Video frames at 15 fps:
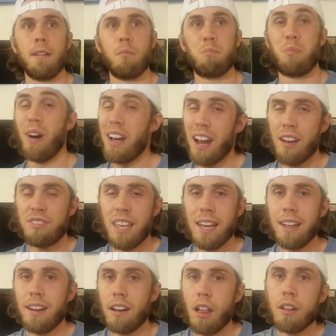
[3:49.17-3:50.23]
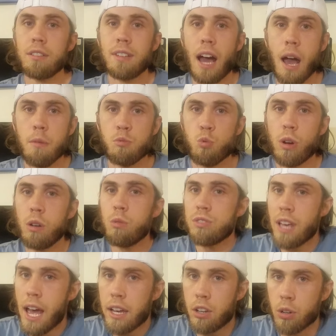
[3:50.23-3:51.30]
But I've taken it other times when it was
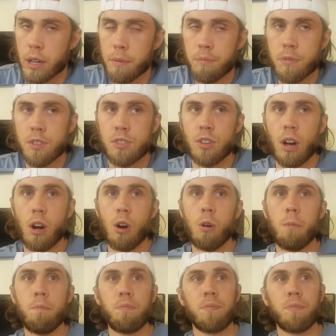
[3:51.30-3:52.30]
accurate. So,